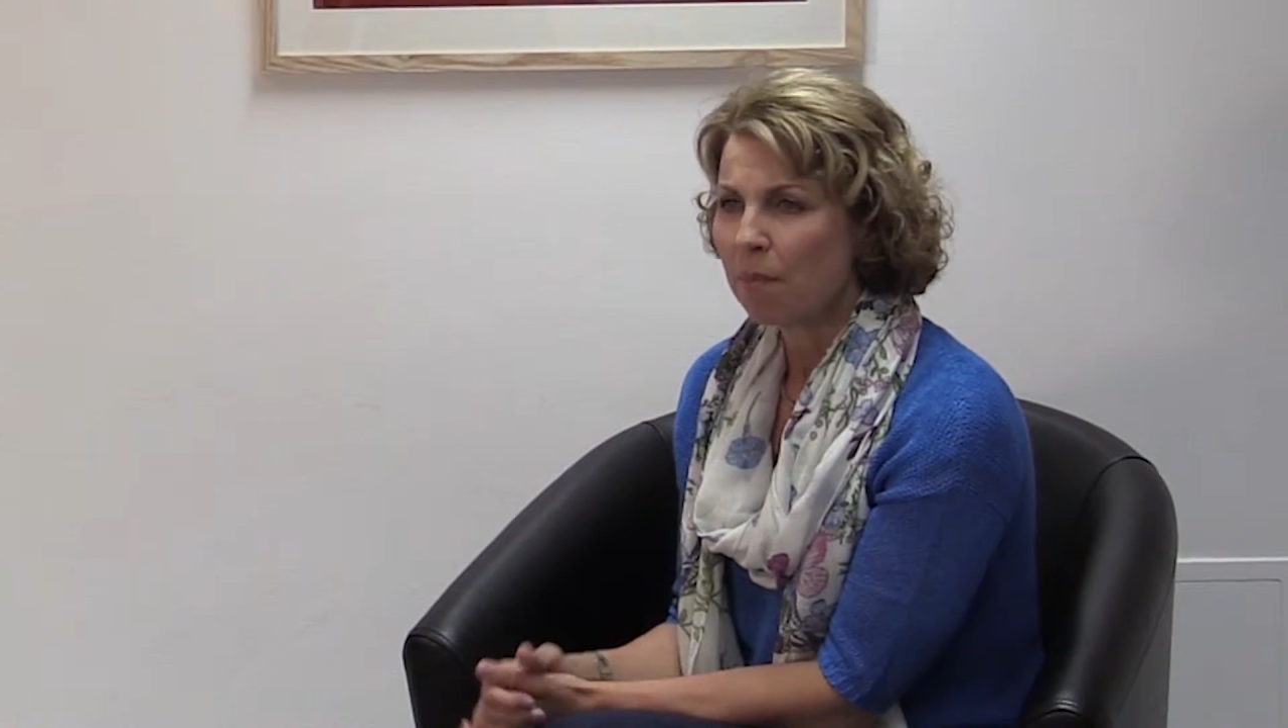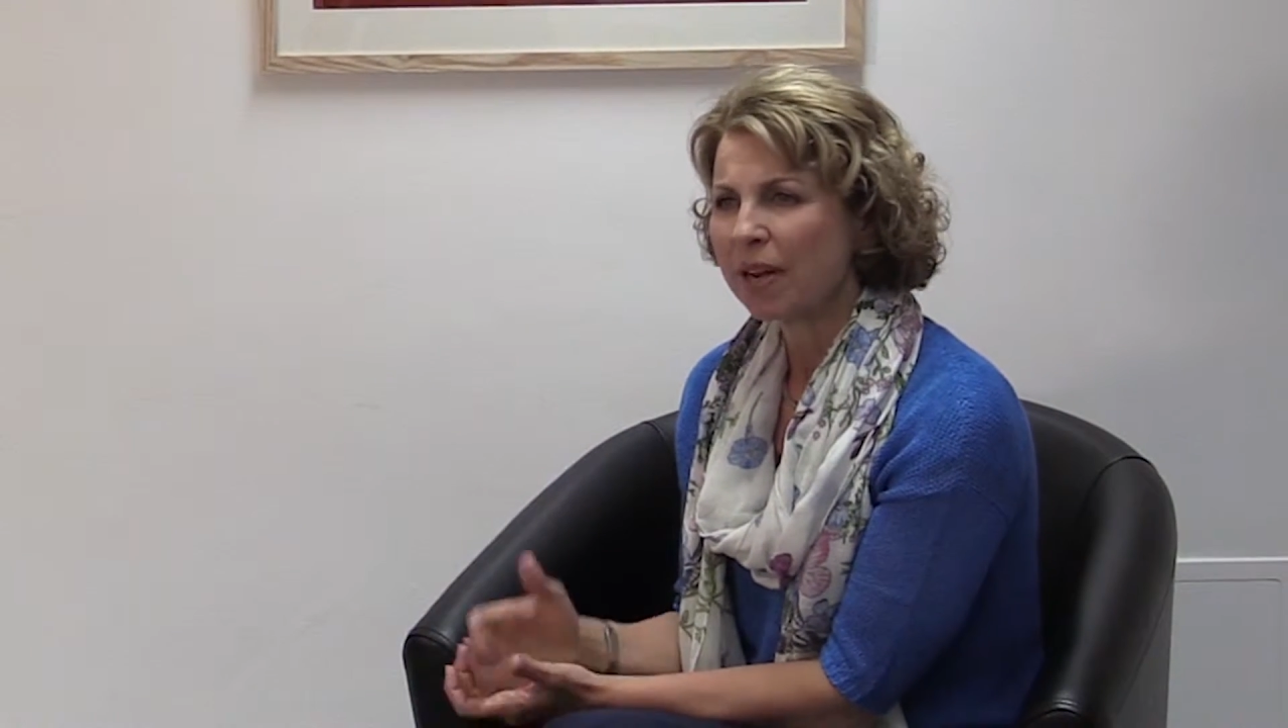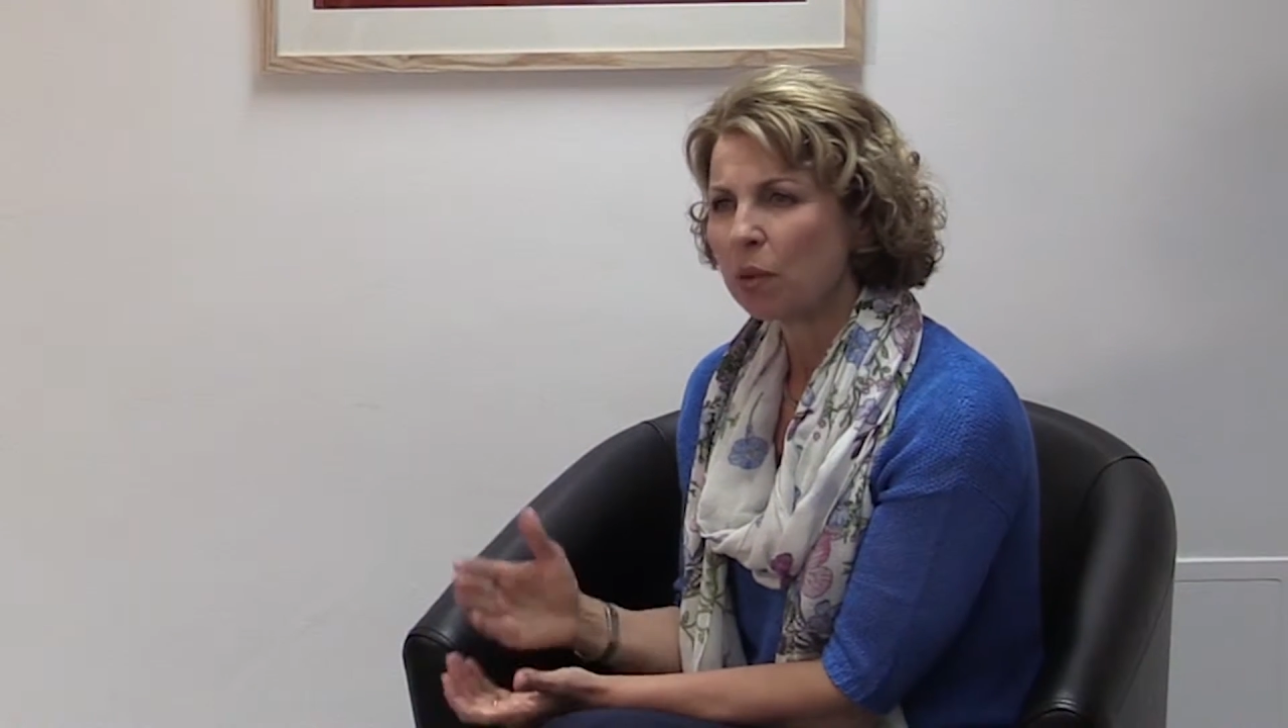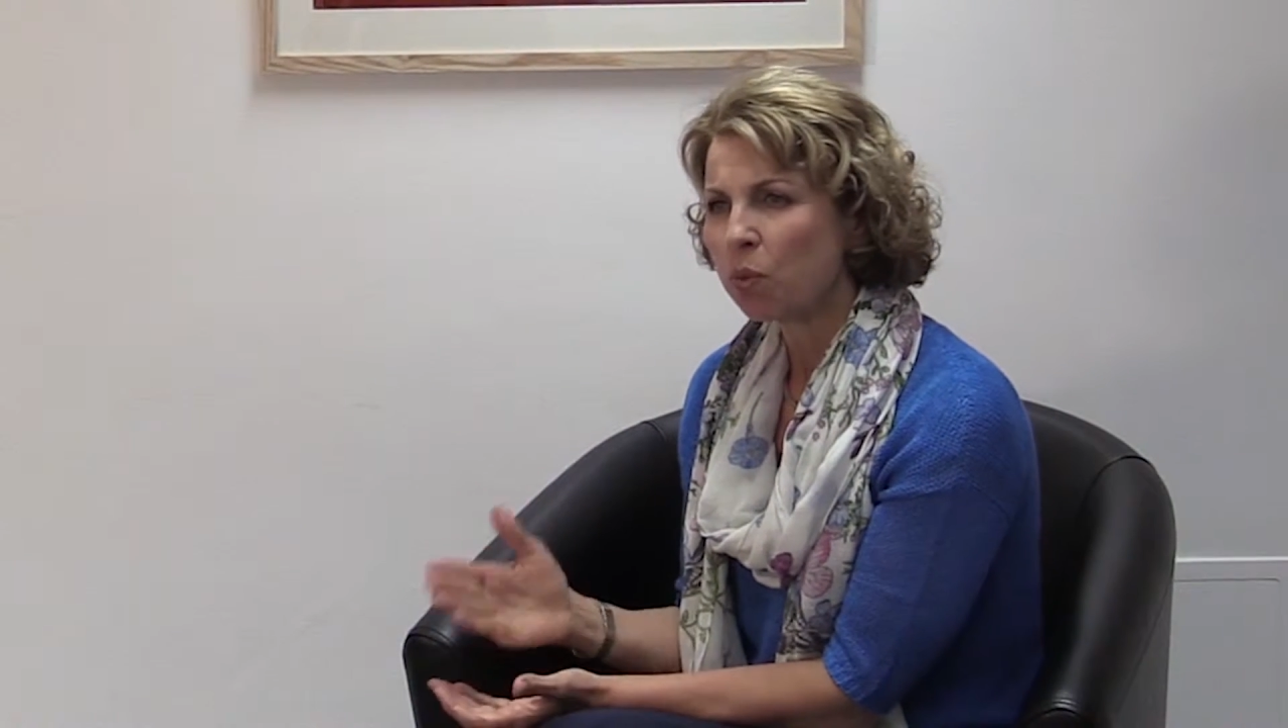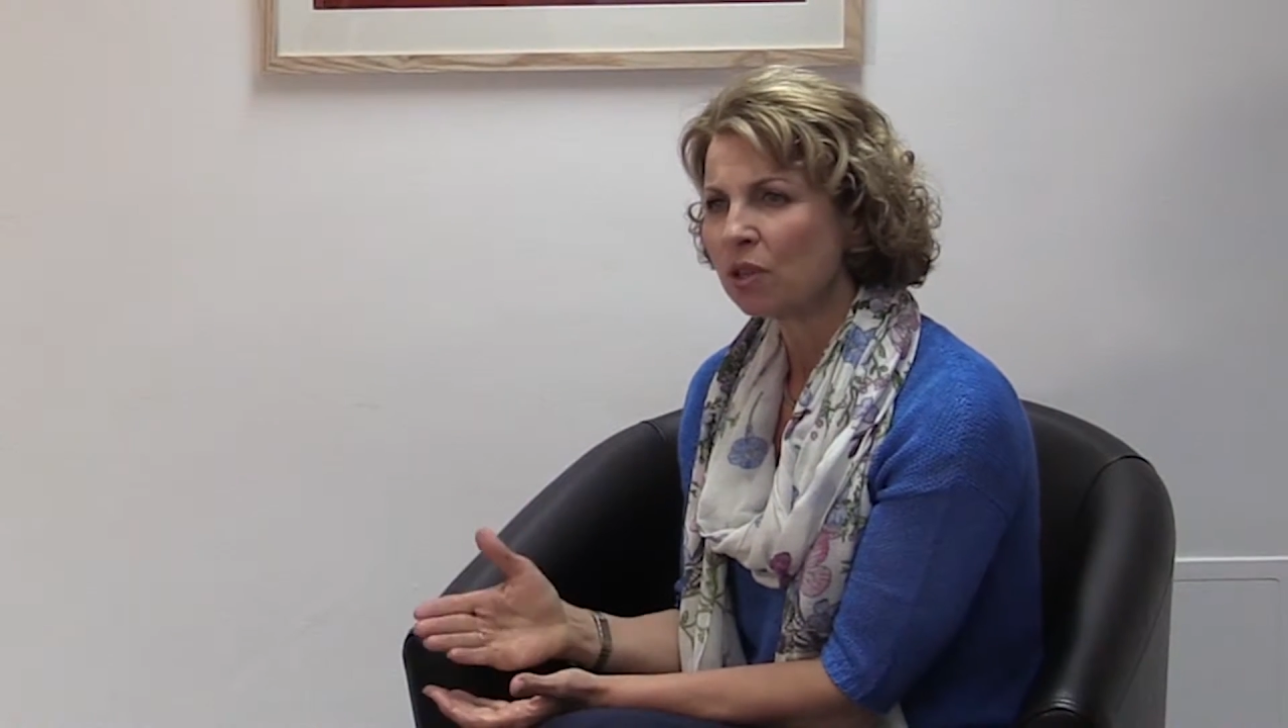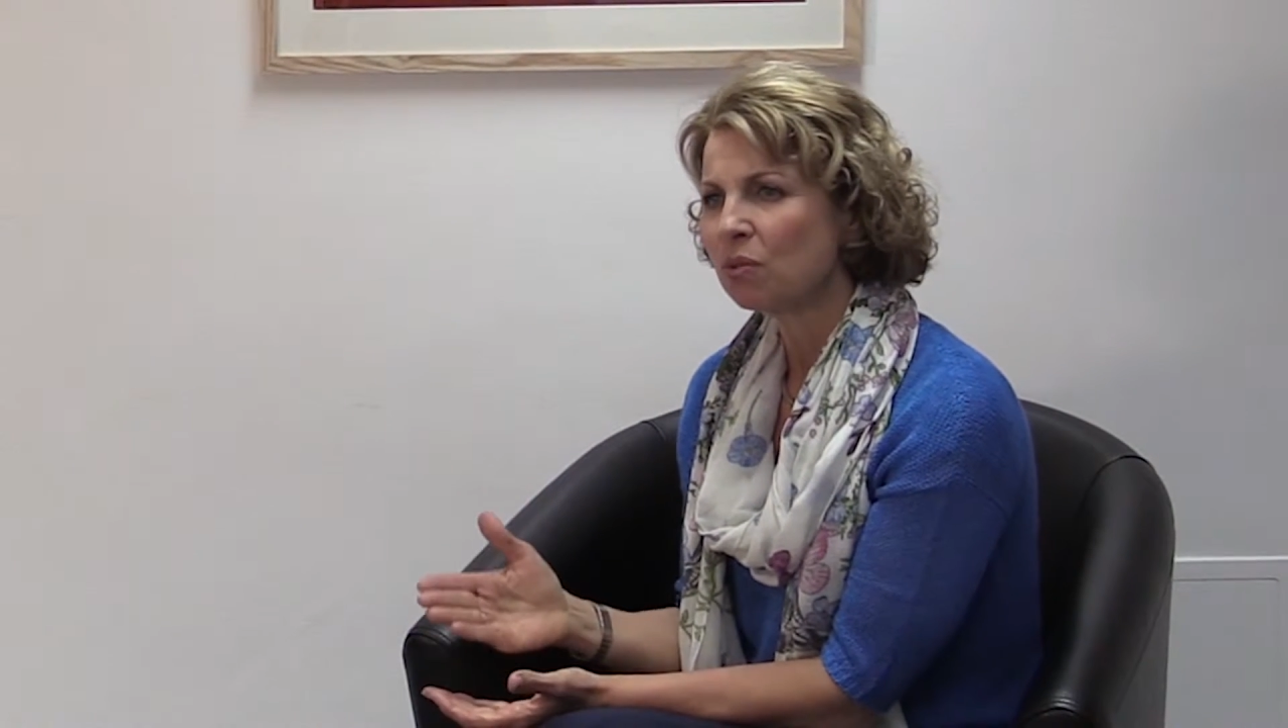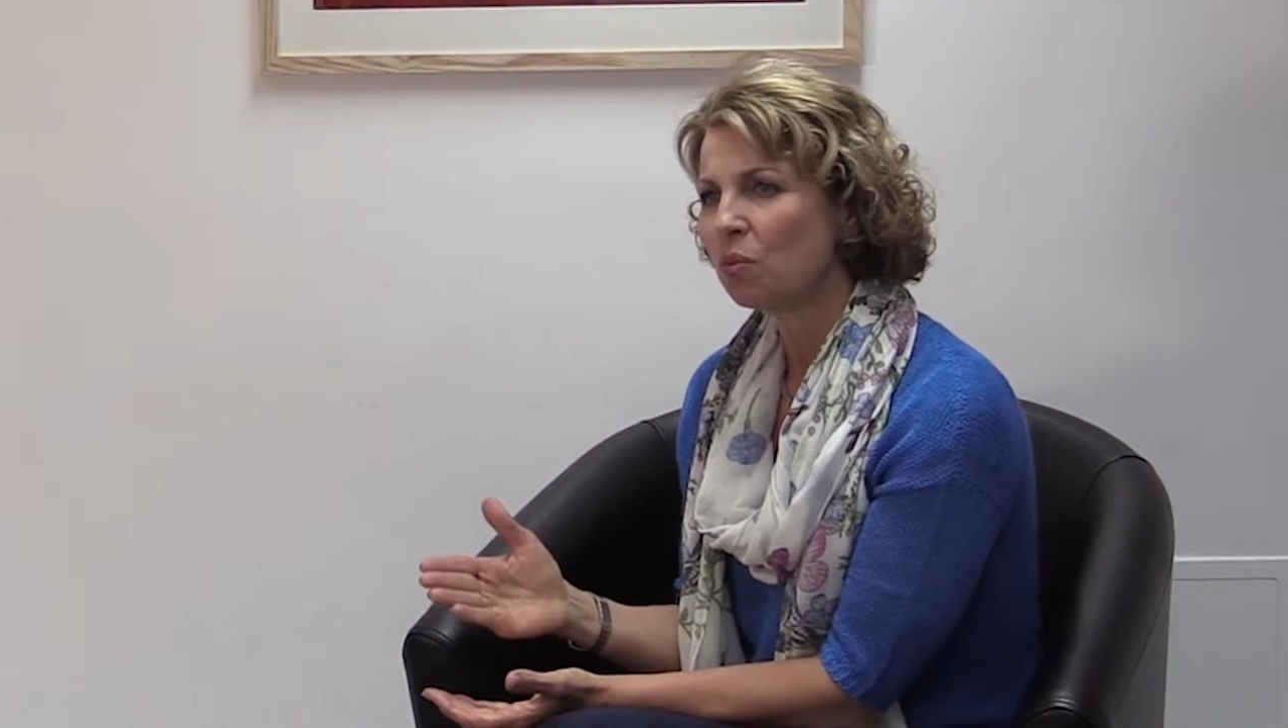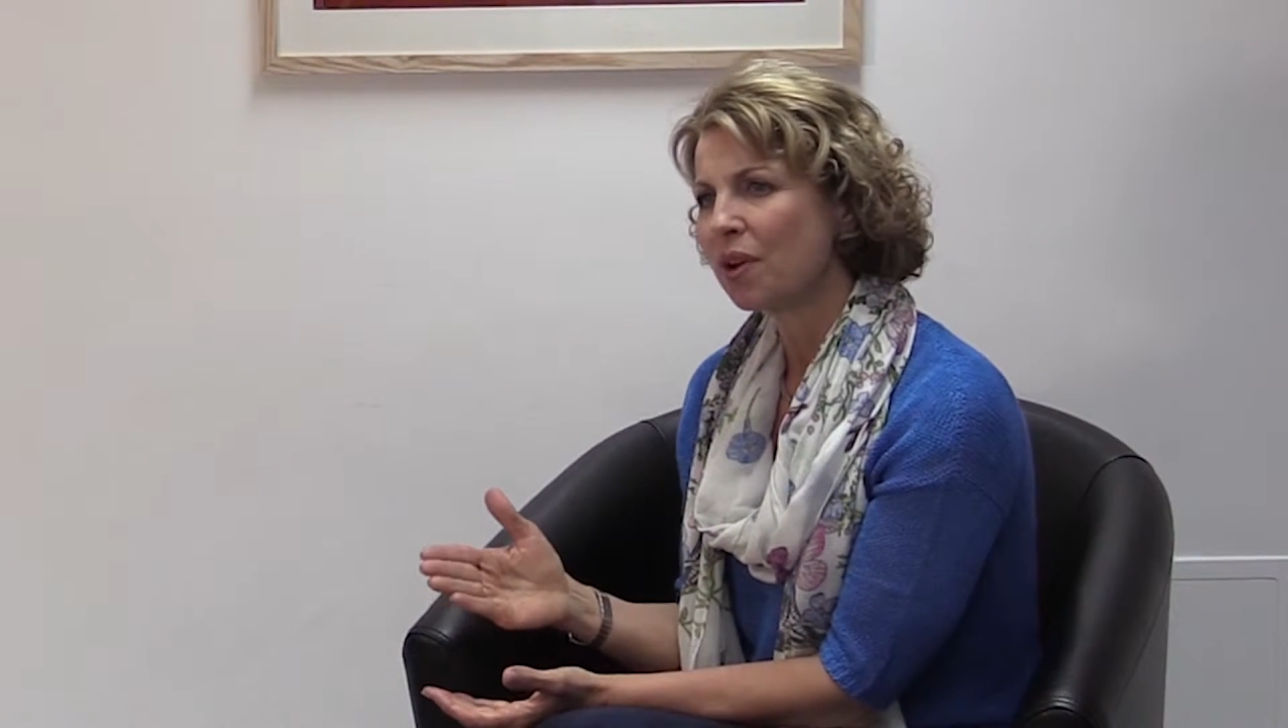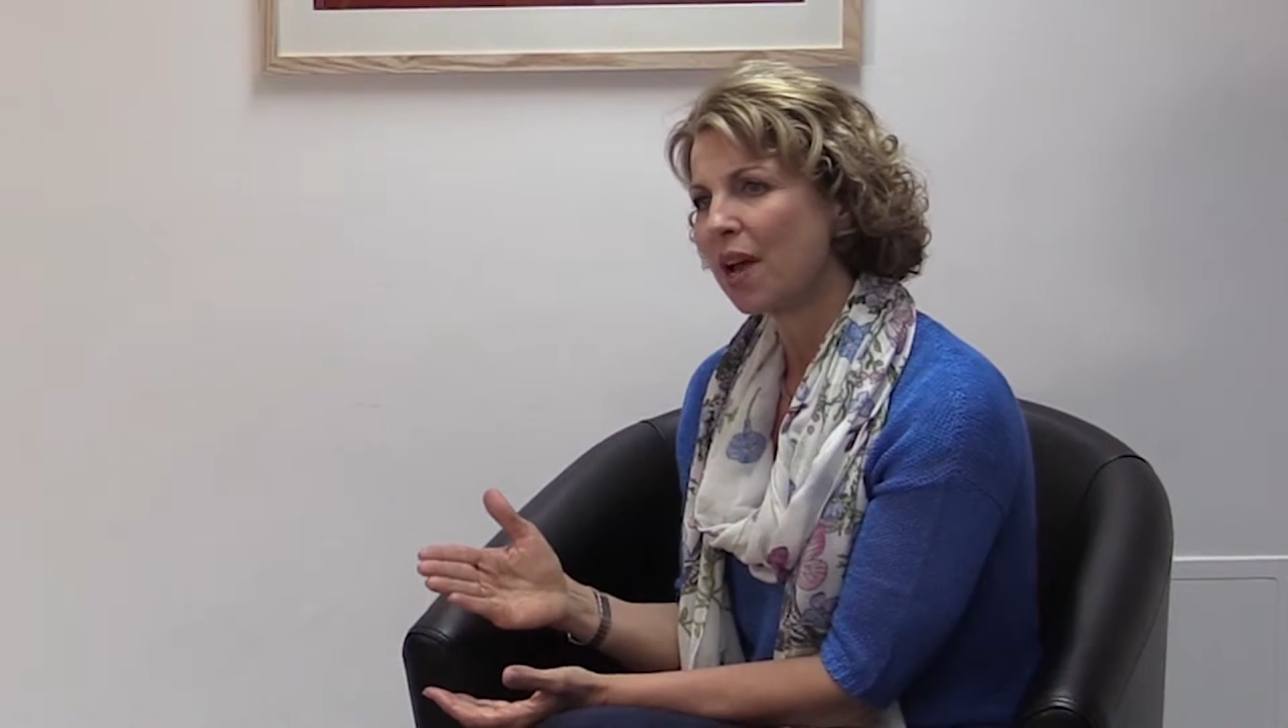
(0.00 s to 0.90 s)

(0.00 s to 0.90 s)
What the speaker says: but it wasn't what